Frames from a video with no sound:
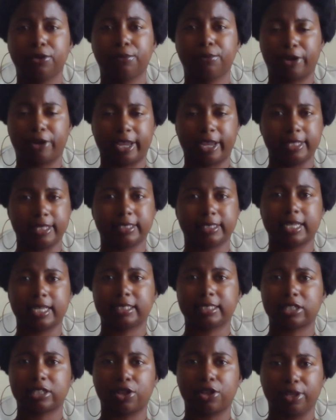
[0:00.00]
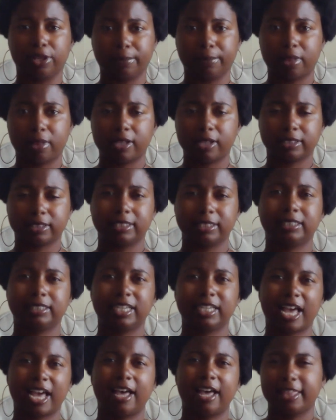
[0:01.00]
brands that sell lip gloss, and
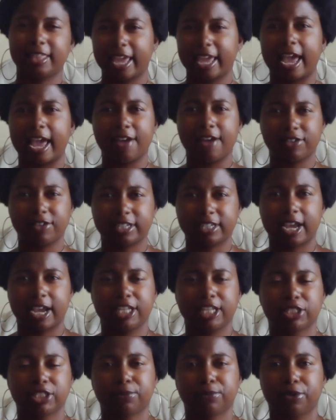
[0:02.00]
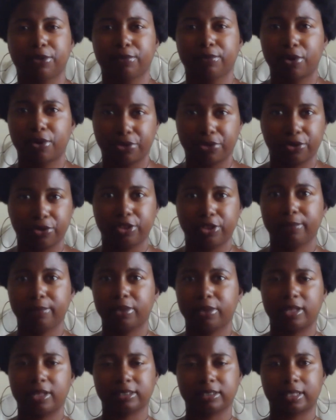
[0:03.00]
see how they advertise and promote their lip
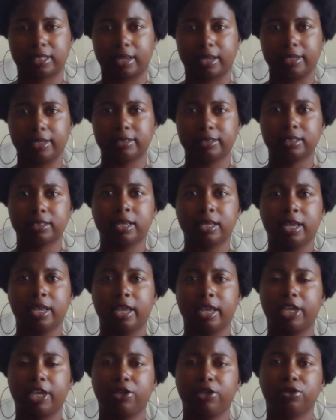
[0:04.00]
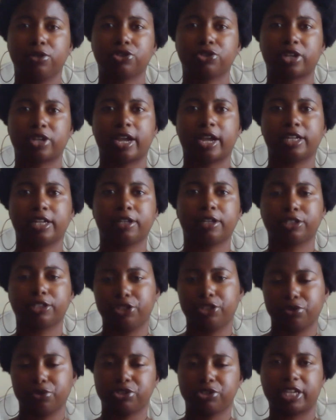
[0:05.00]
gloss lines. And, try to,
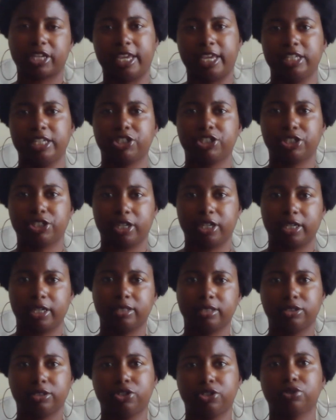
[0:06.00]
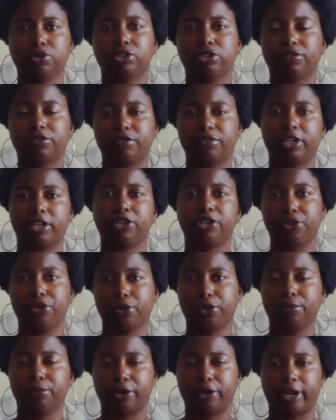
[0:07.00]
change it, to fit
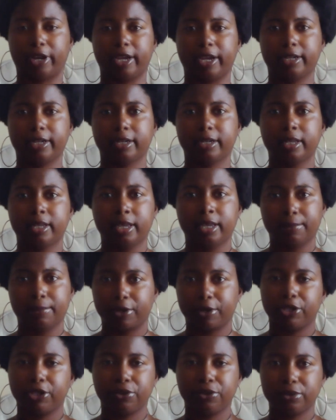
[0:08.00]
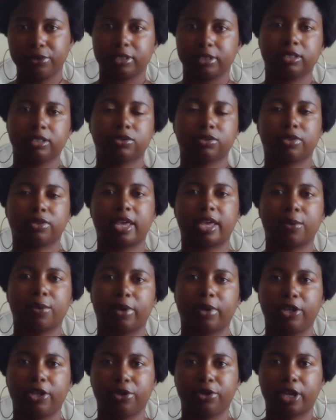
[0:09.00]
your brand, but use it so that
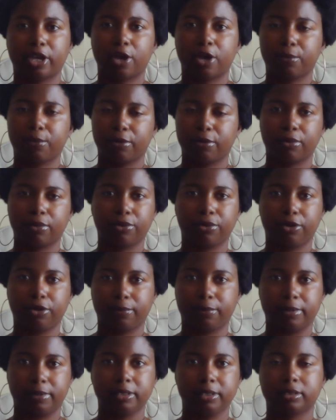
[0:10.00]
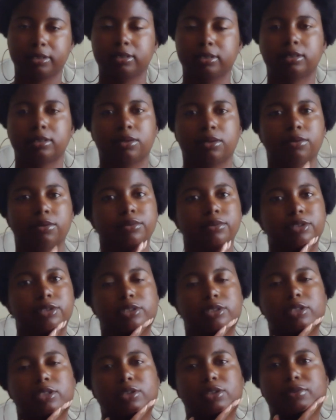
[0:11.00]
way you can help promote your business. So
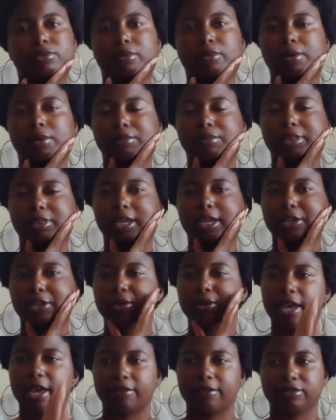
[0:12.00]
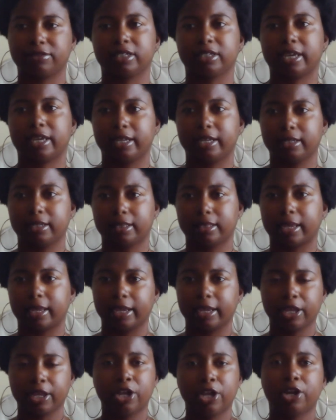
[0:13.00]
there's nothing wrong with that. You have to kind of
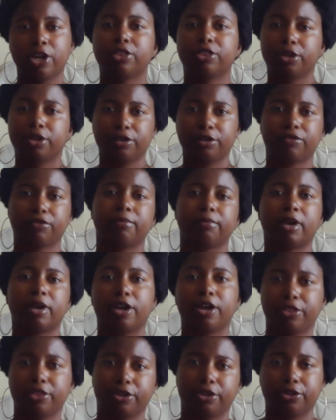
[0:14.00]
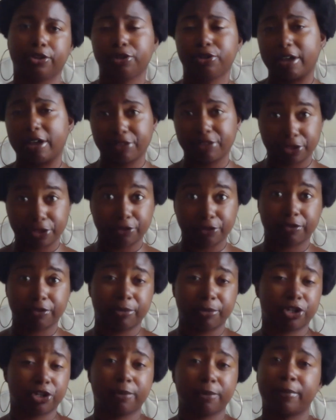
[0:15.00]
like learn from others. You have to learn
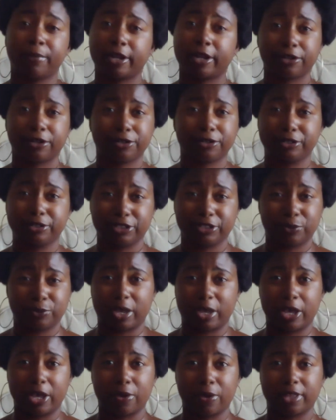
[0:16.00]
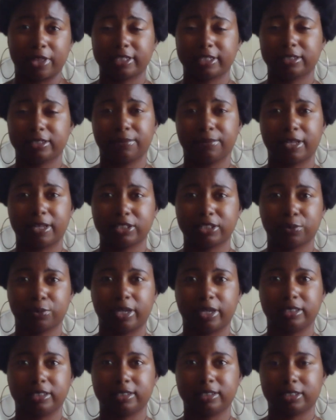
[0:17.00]
from your competitors as well. That's the best
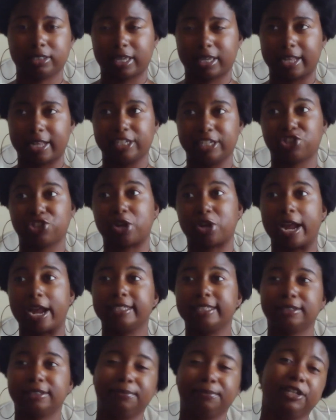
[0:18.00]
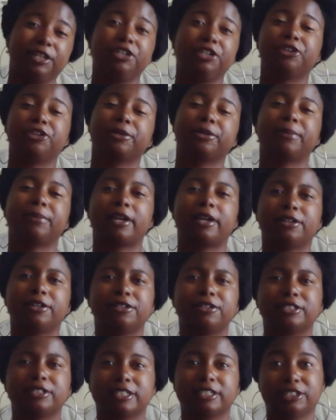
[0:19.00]
way to kind of try to beat your
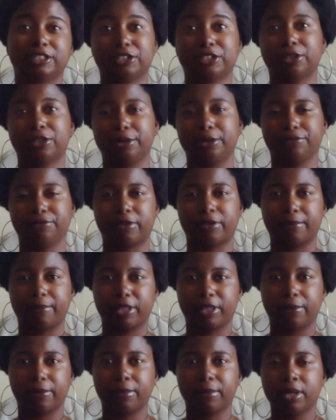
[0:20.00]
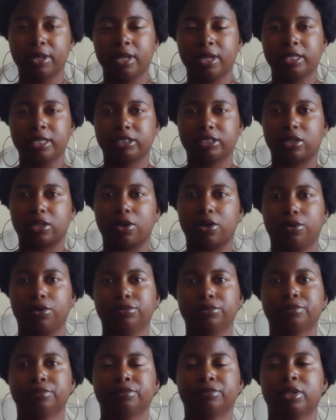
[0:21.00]
competitors, is to learn from them.
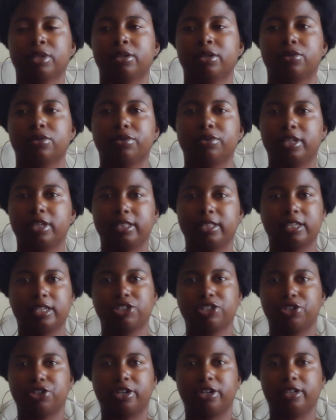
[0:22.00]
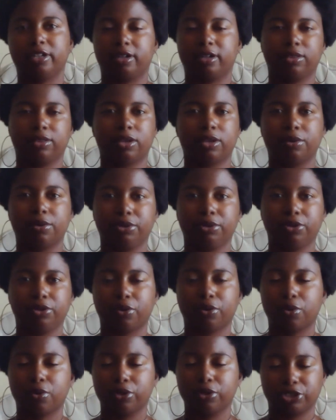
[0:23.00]
So don't think that you're in it alone.
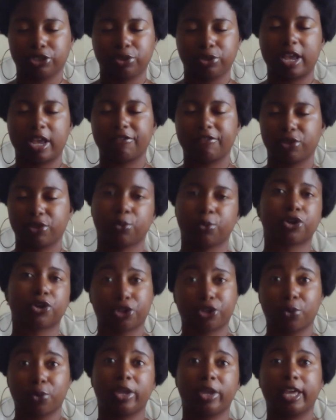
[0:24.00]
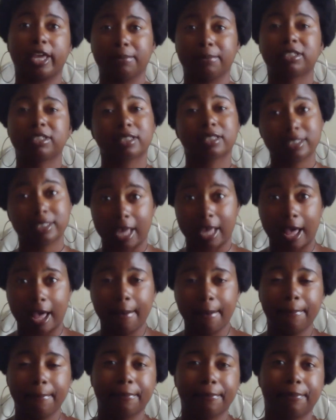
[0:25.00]
Of course, you have to work your way up to the
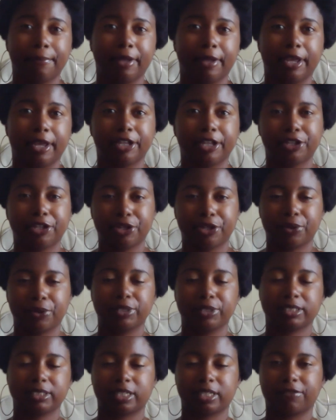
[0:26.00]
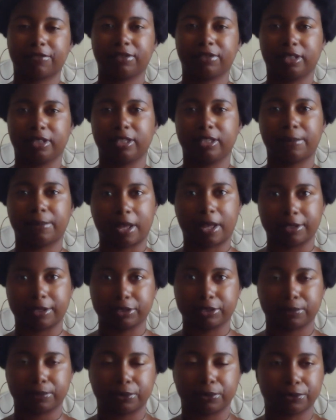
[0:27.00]
top, but, it's definitely
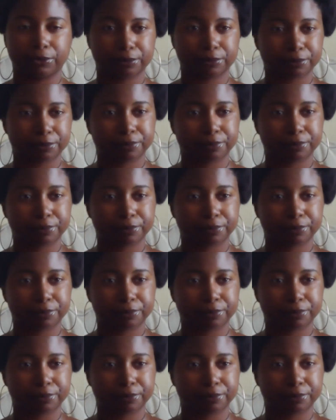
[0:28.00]
possible.